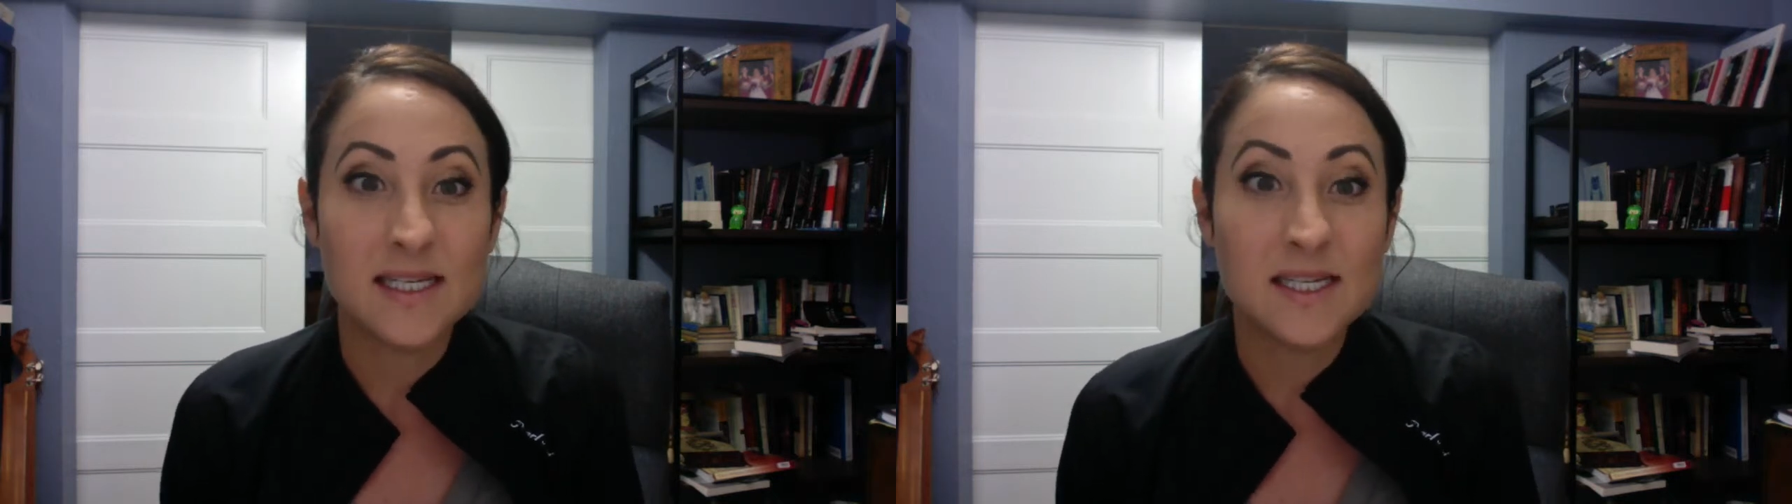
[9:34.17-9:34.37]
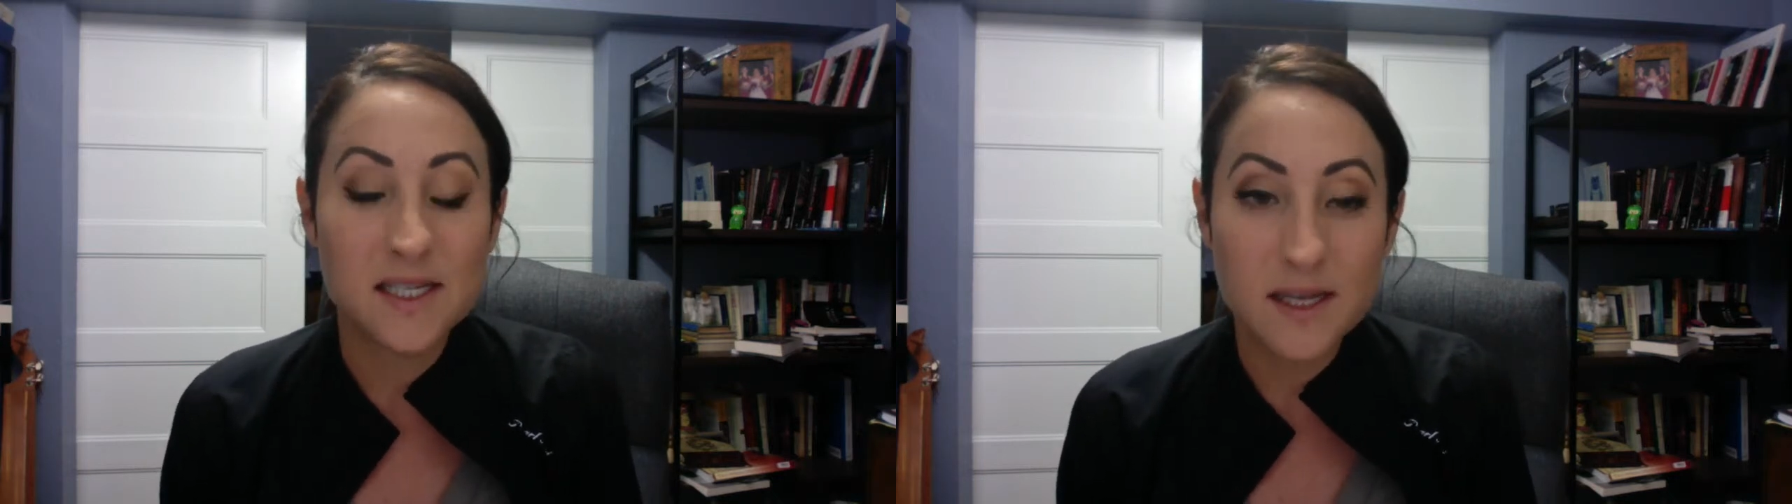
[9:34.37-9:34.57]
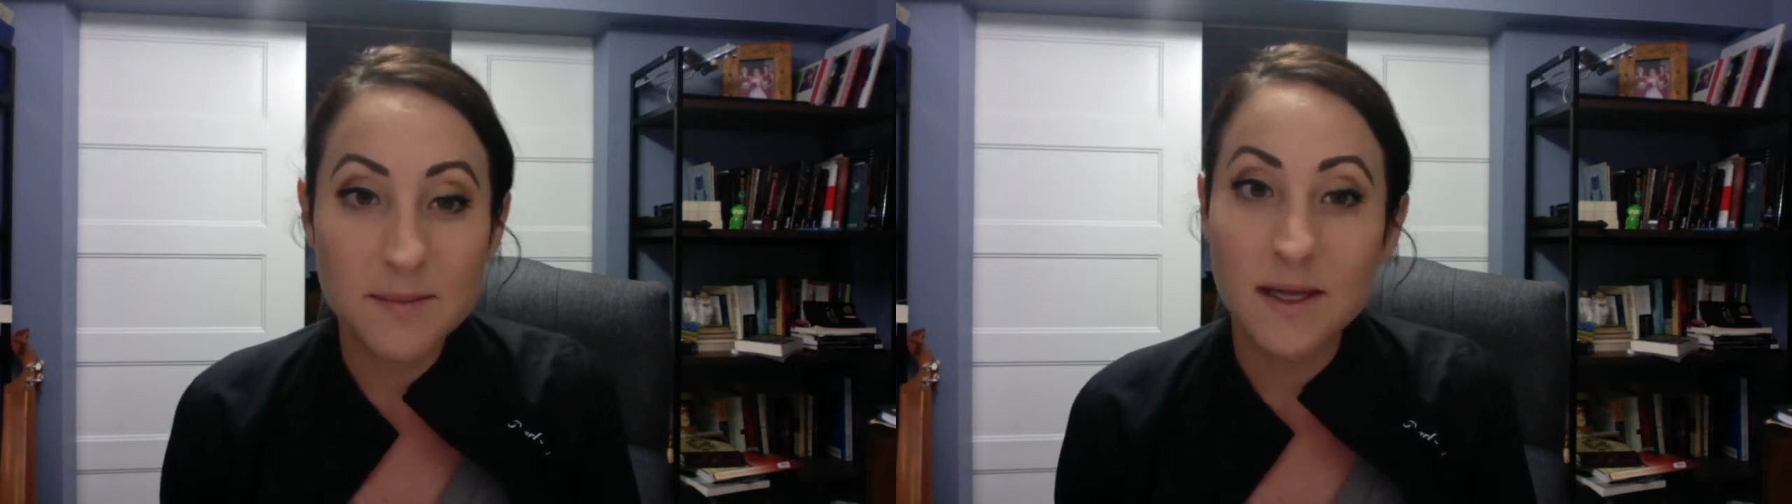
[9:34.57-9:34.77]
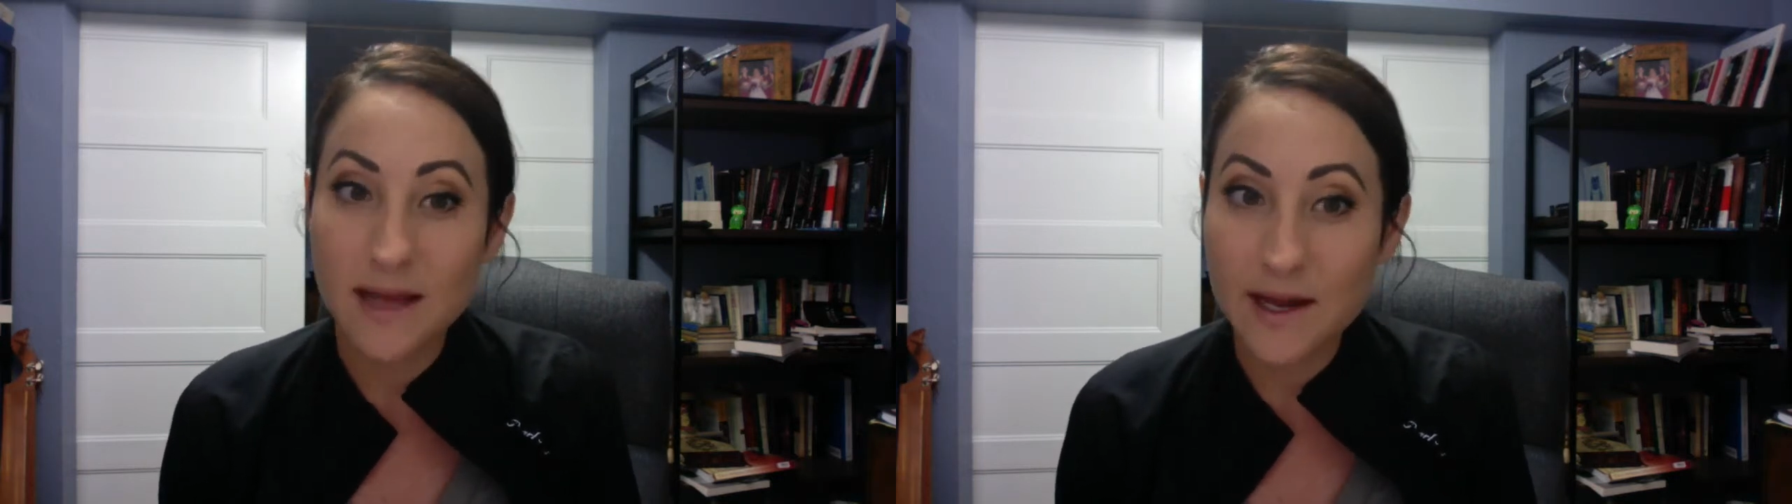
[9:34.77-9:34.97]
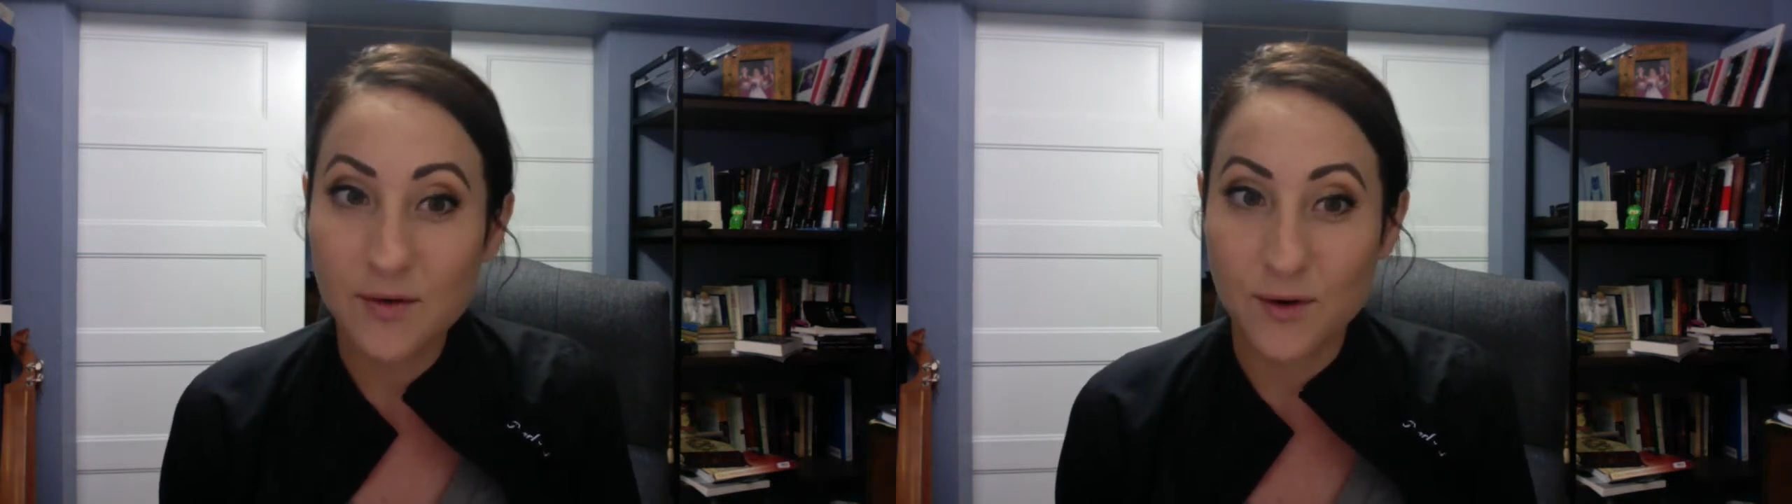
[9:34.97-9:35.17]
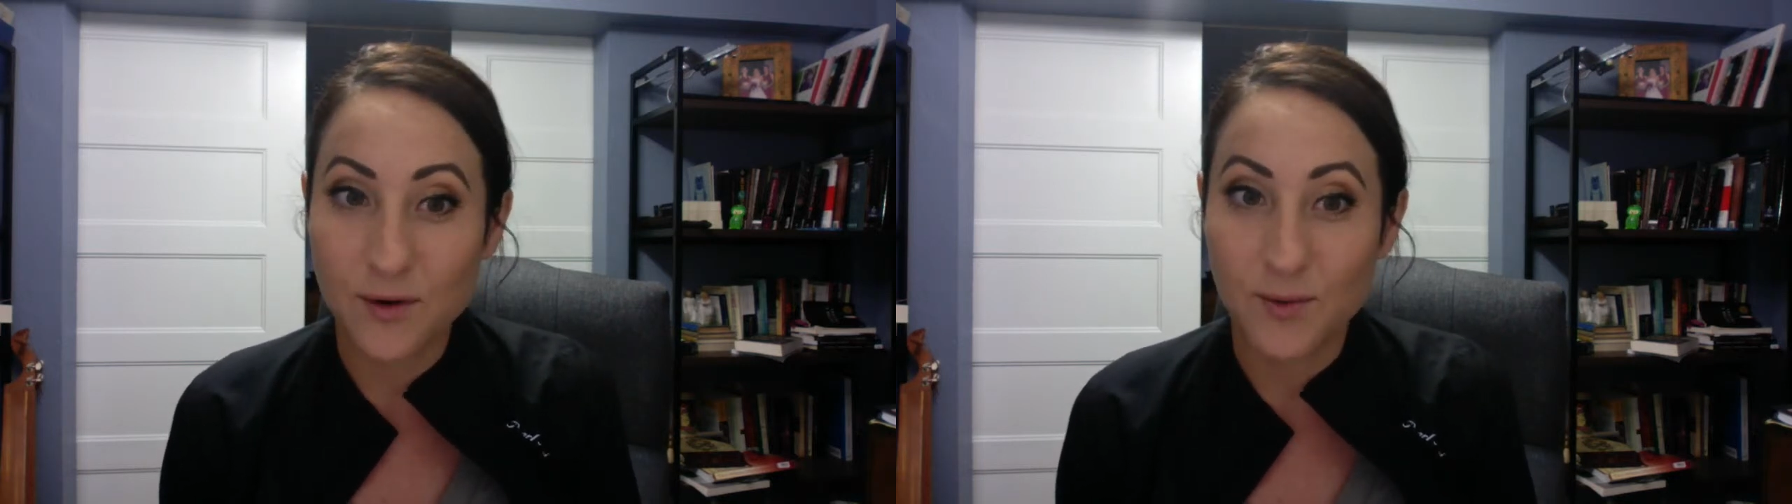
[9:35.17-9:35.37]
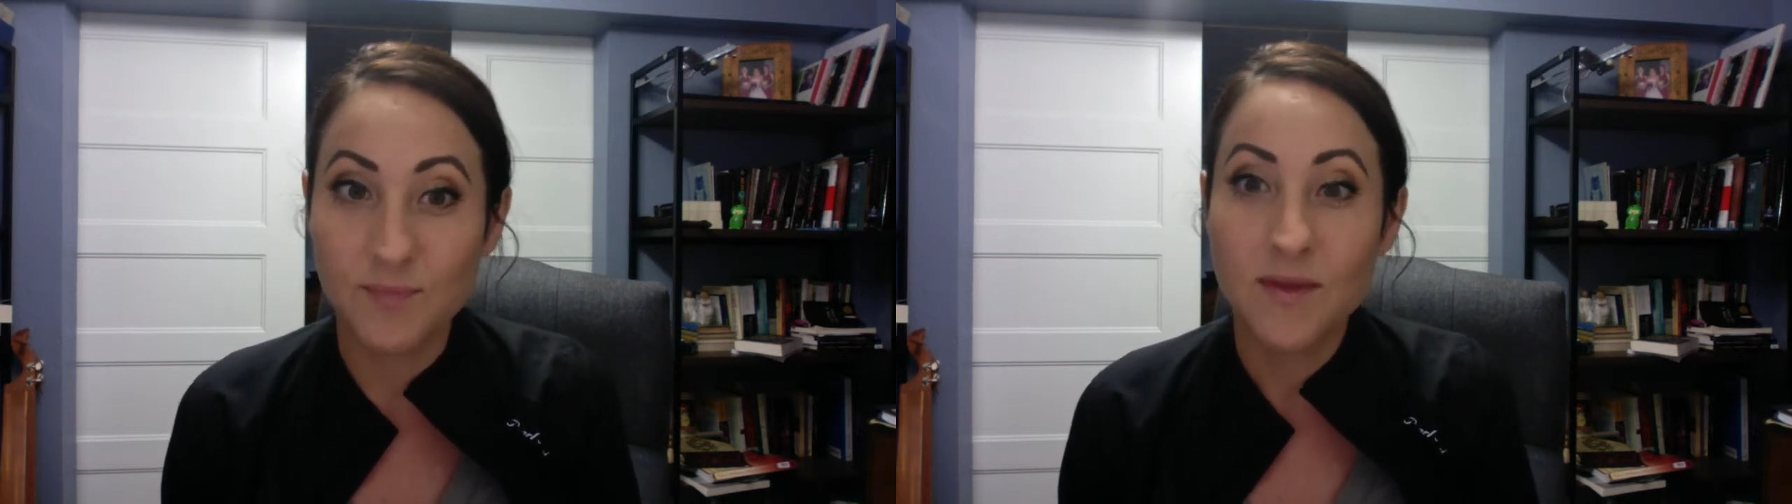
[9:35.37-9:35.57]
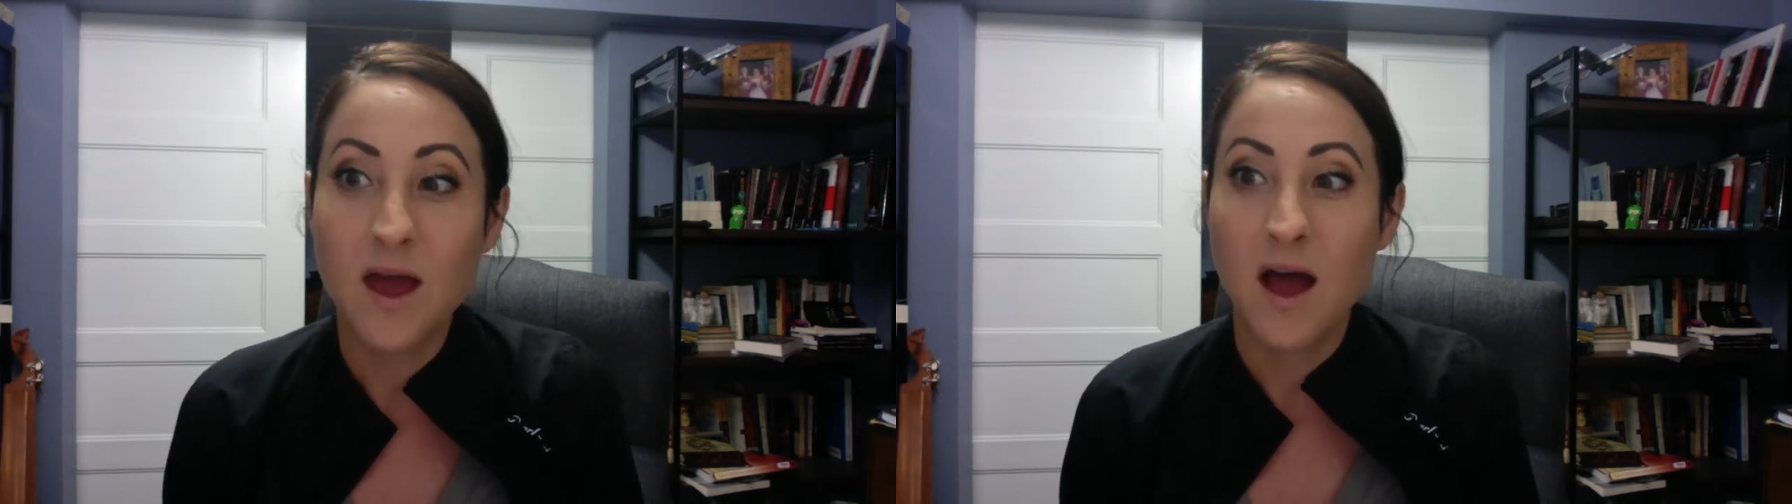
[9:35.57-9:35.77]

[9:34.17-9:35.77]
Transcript: simulacrum